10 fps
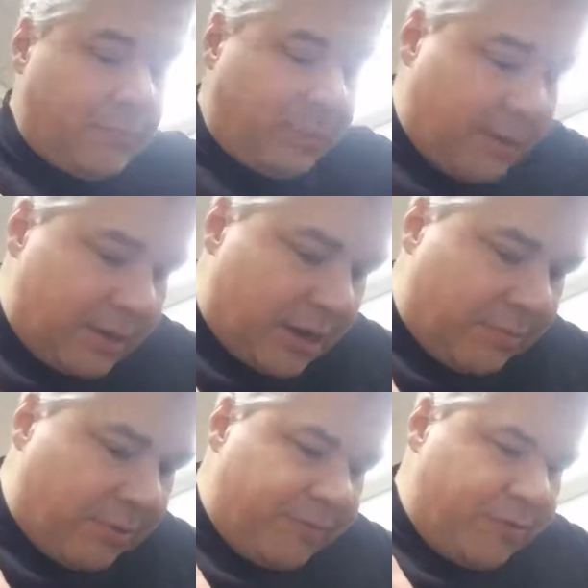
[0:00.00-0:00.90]
A
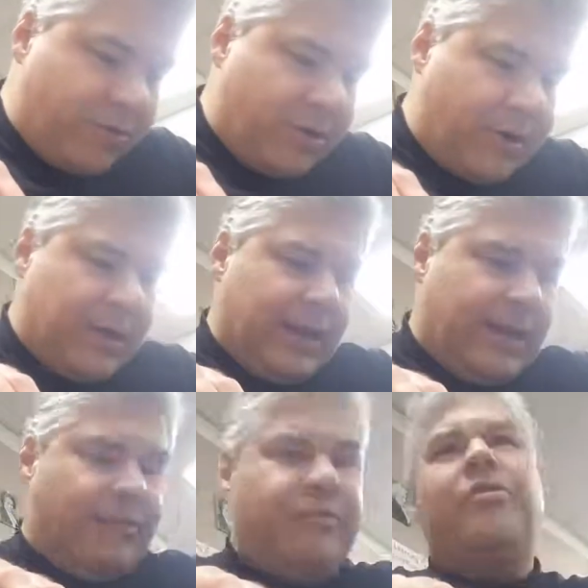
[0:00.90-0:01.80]
number of you are in
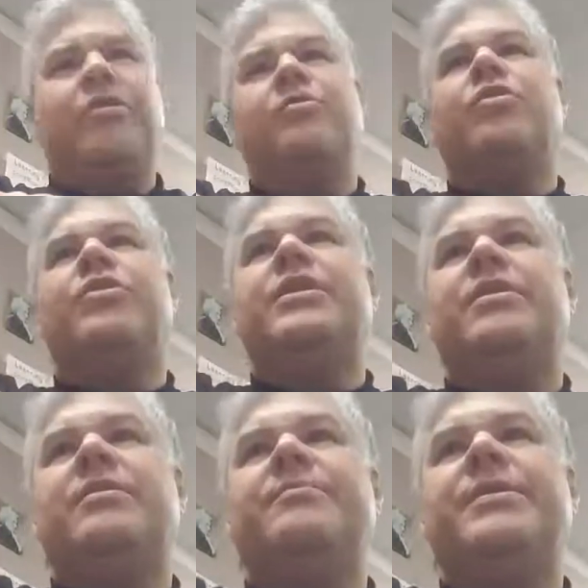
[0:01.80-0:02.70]
level 4 and
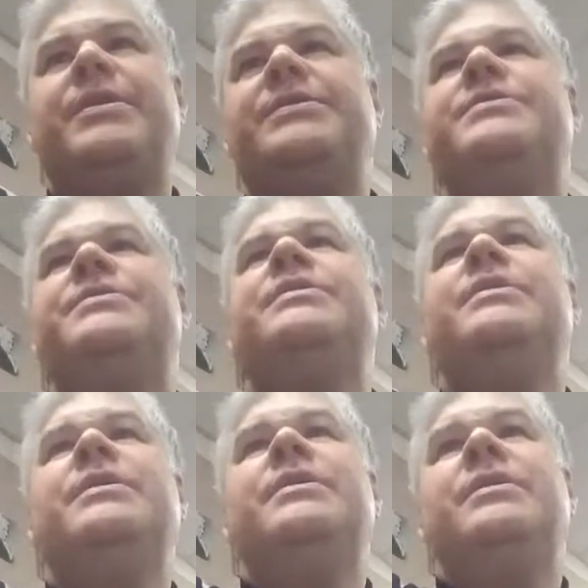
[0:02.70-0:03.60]
working on a piece
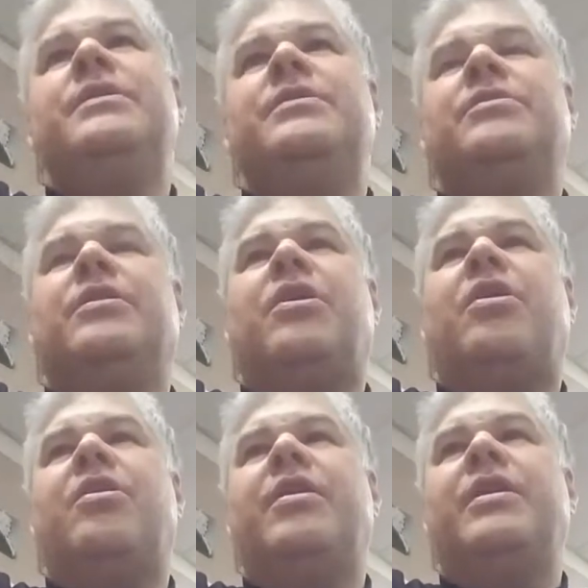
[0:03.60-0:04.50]
called
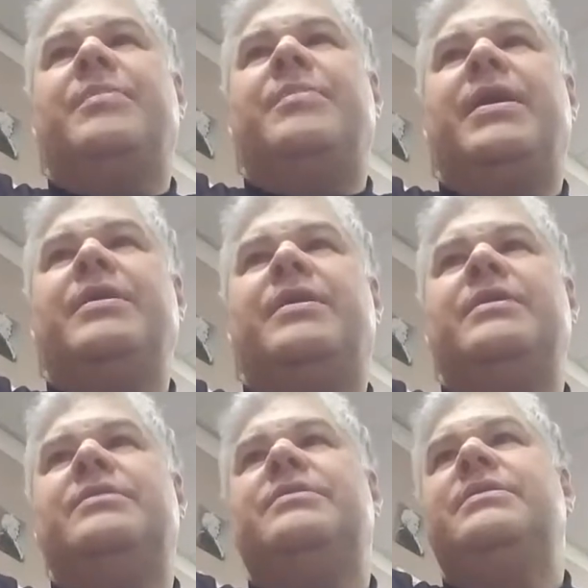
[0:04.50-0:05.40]
Aria by
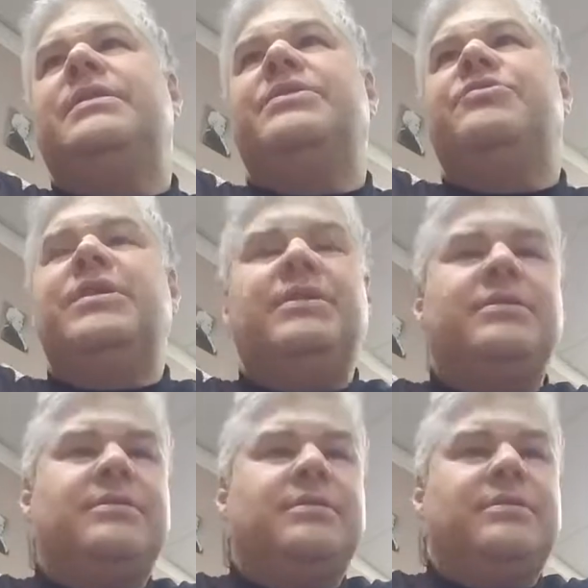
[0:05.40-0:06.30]

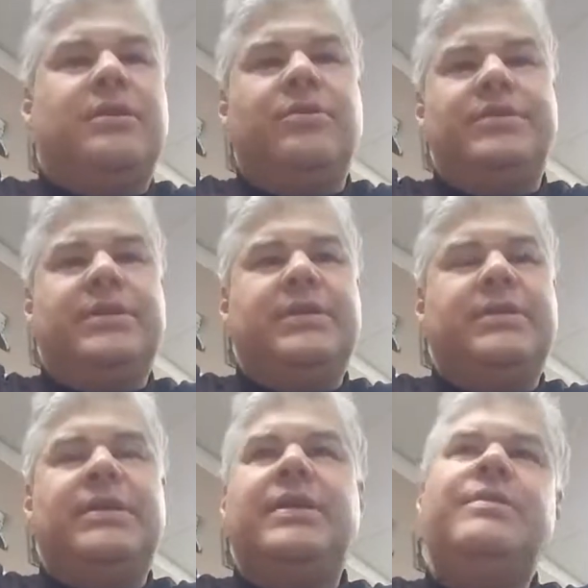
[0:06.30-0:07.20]
Antonin Losy.
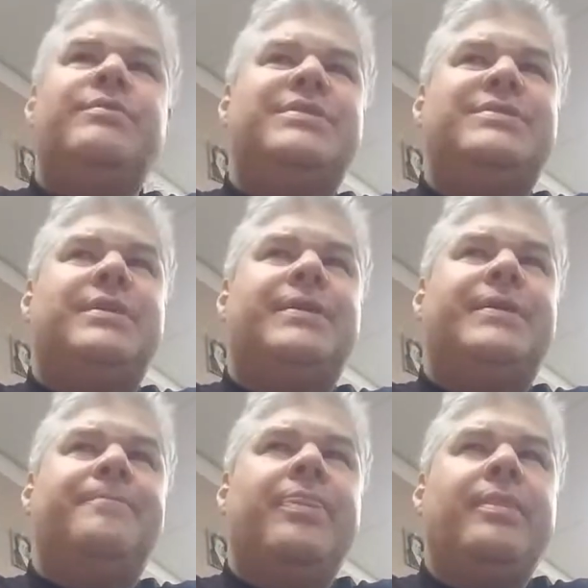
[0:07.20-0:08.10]
And he was
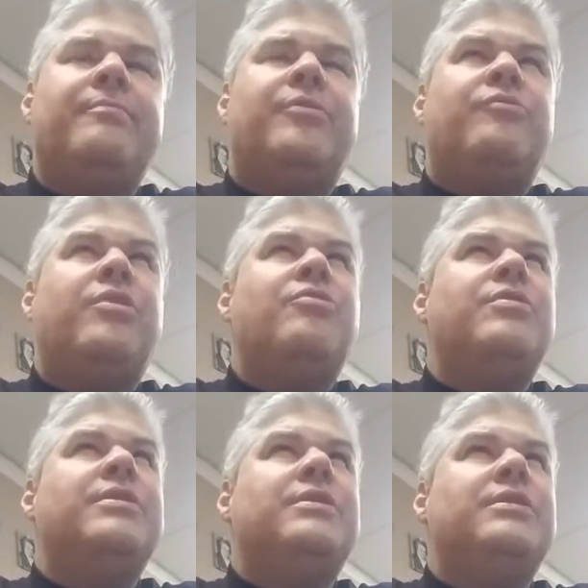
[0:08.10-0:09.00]

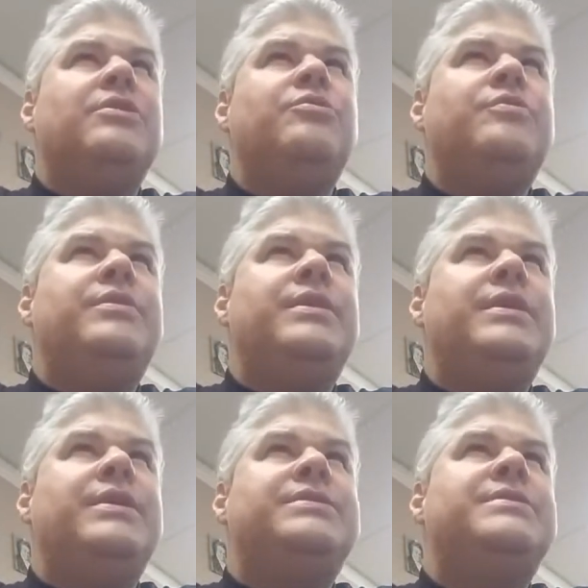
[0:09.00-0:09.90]
Baroque
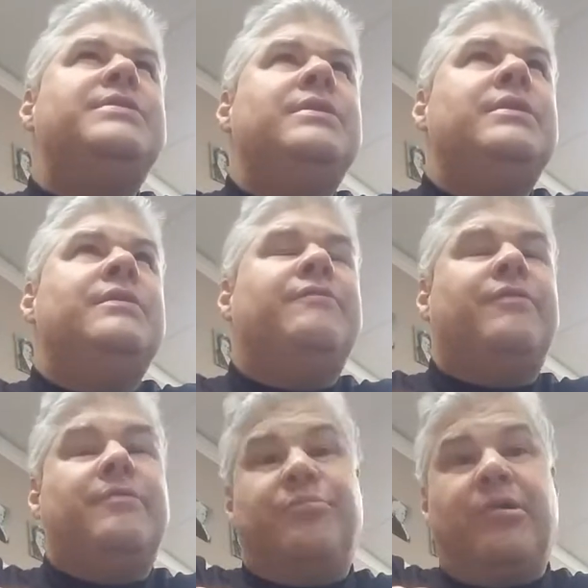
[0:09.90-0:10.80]
lutenist
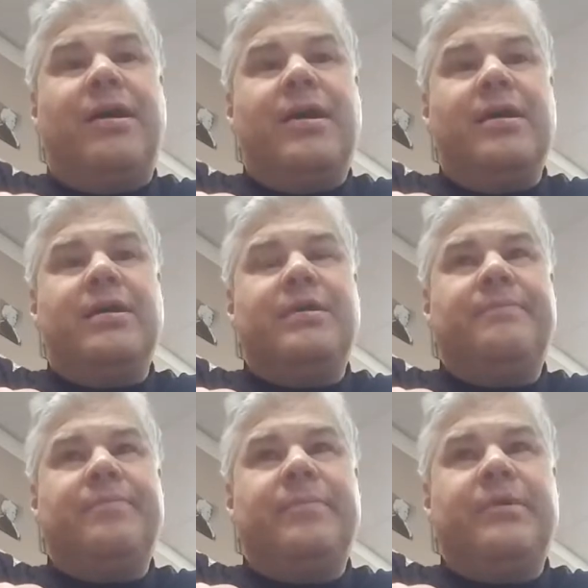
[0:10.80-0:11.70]
from Prague.
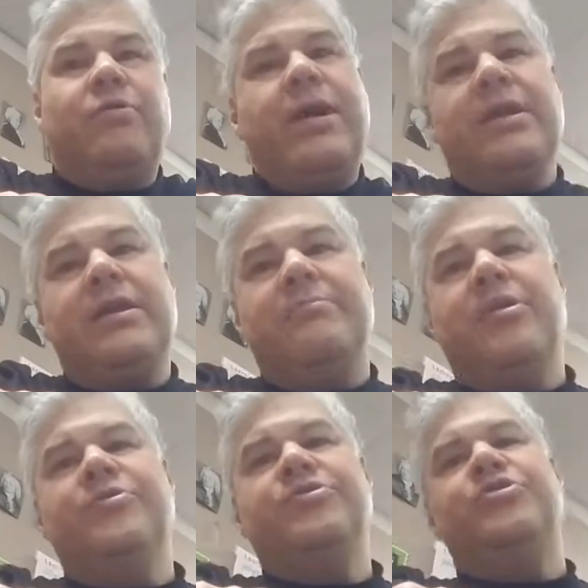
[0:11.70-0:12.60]
Quite a composer,